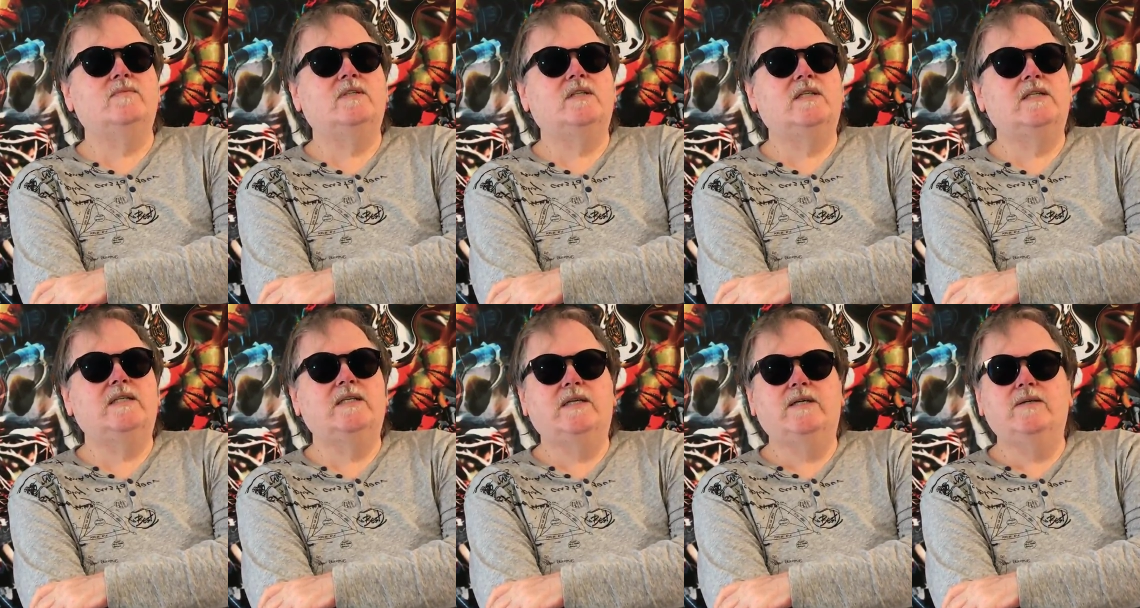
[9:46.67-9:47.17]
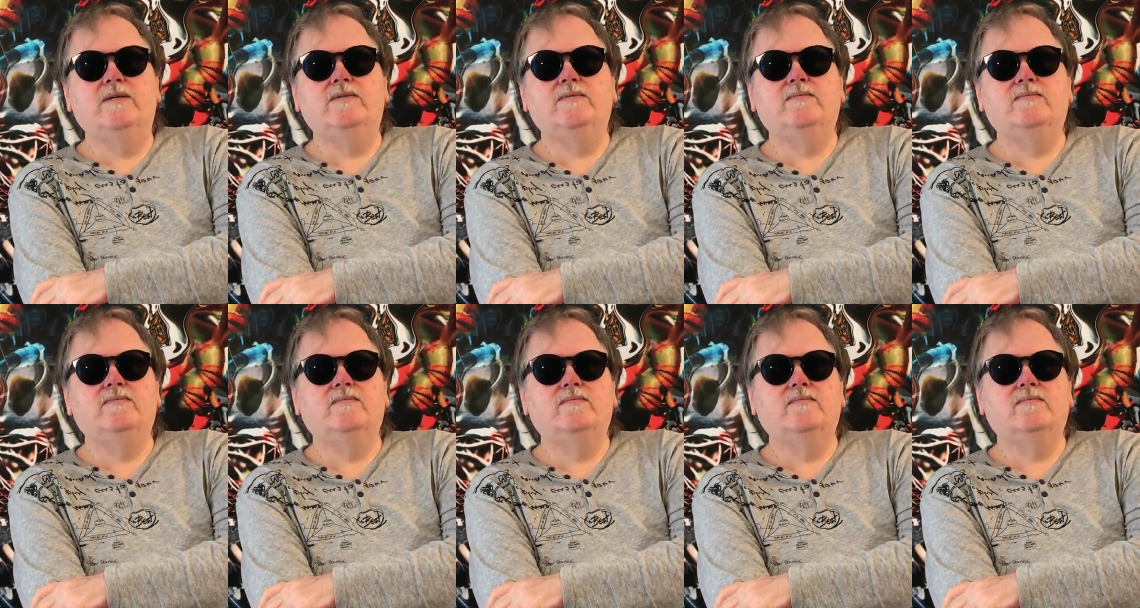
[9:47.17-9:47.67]
I don't
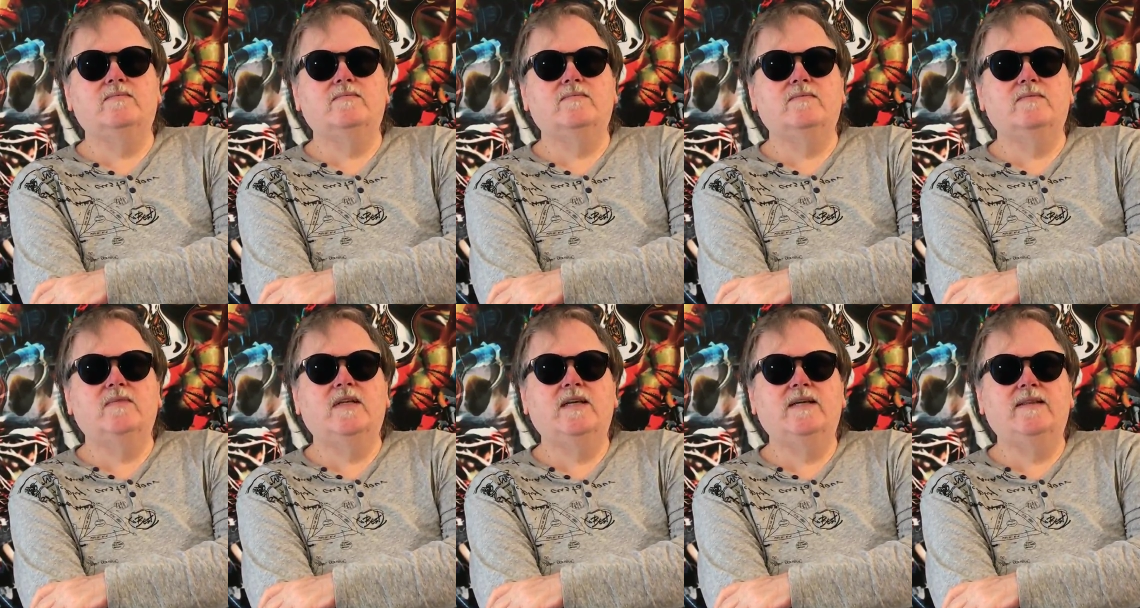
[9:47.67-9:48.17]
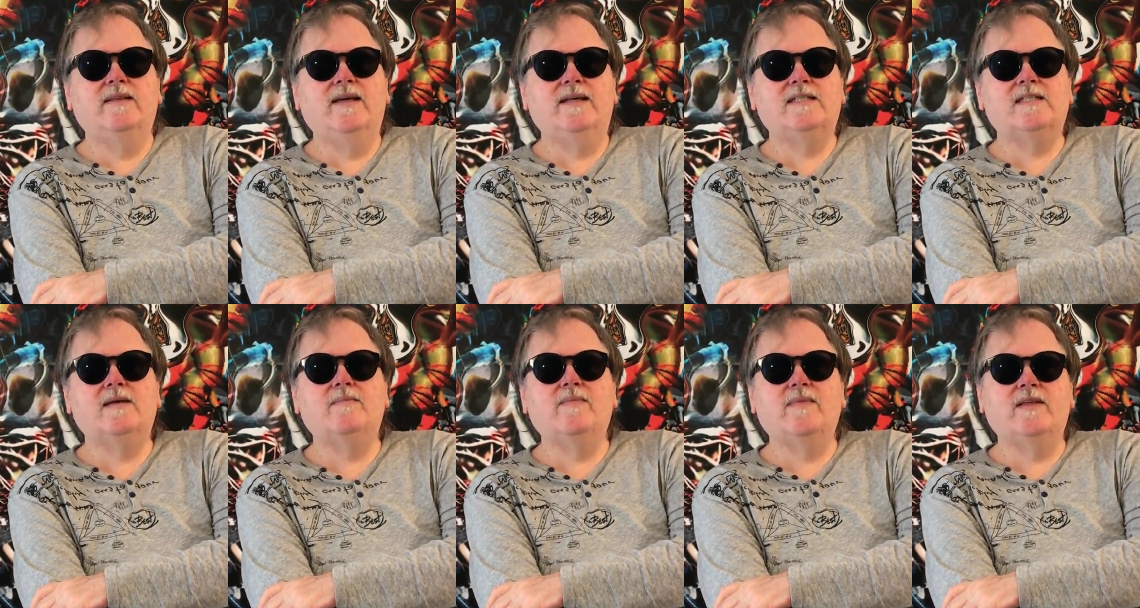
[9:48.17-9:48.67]
know, they're
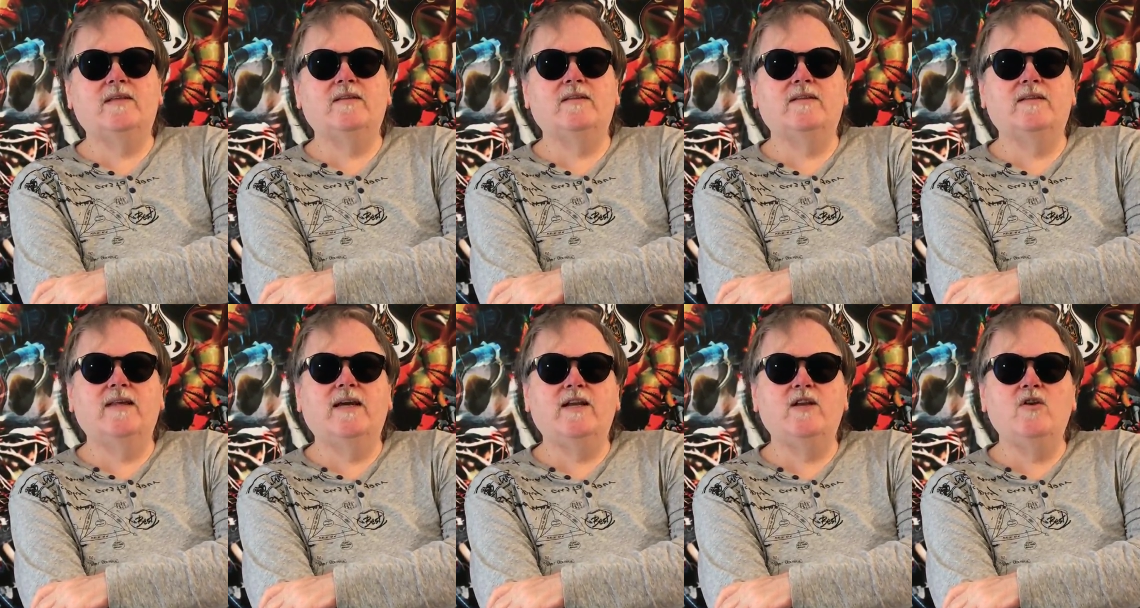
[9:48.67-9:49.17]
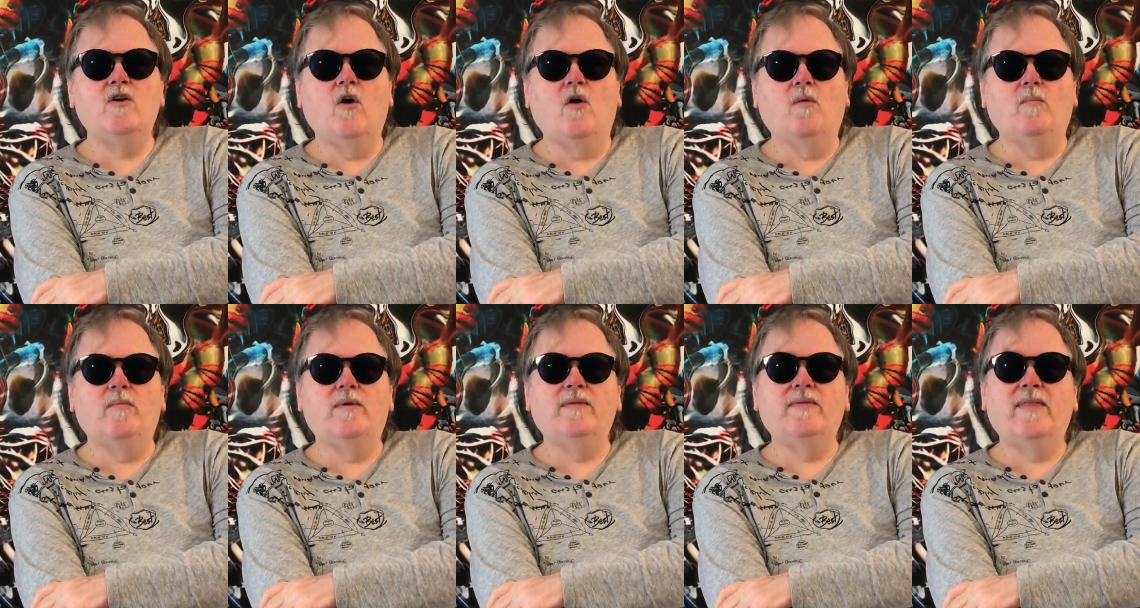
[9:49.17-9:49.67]
something that they're
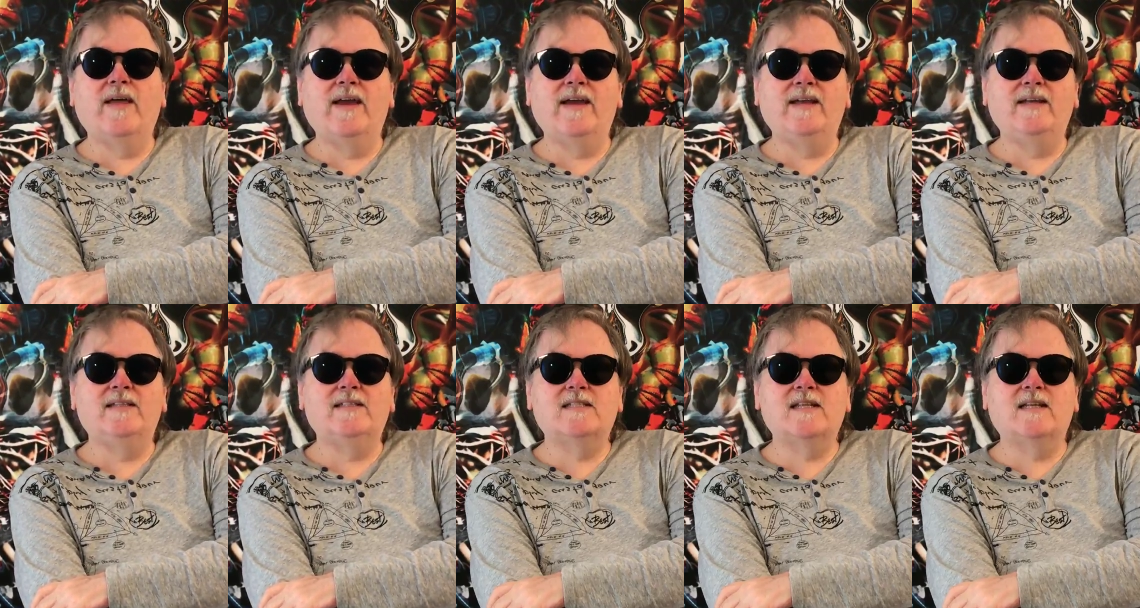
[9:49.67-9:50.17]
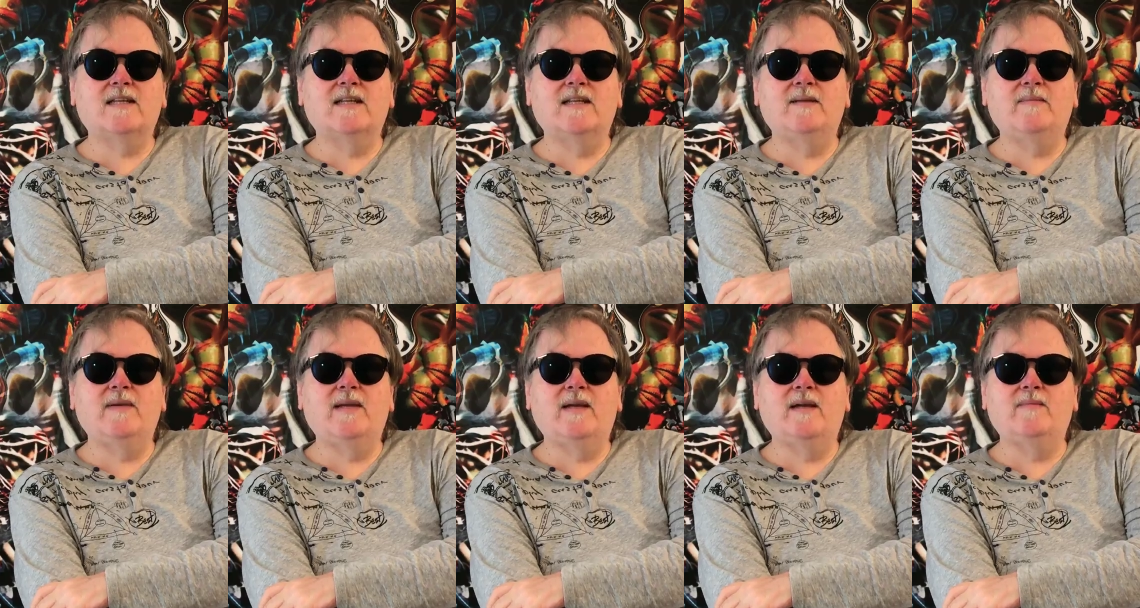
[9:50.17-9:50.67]
not, but they suddenly
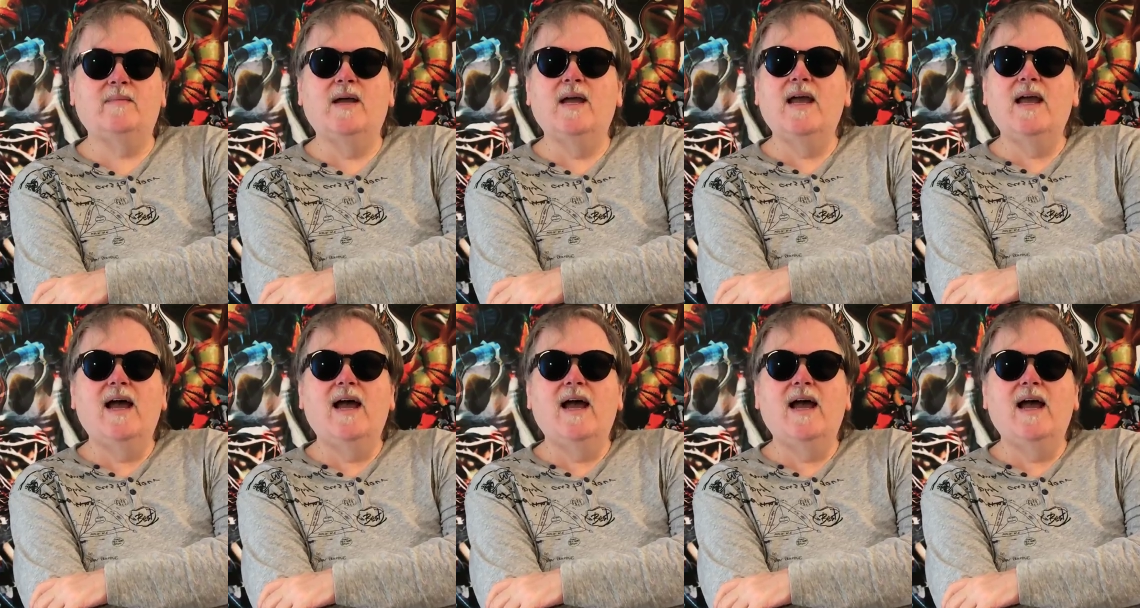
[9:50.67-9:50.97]
become.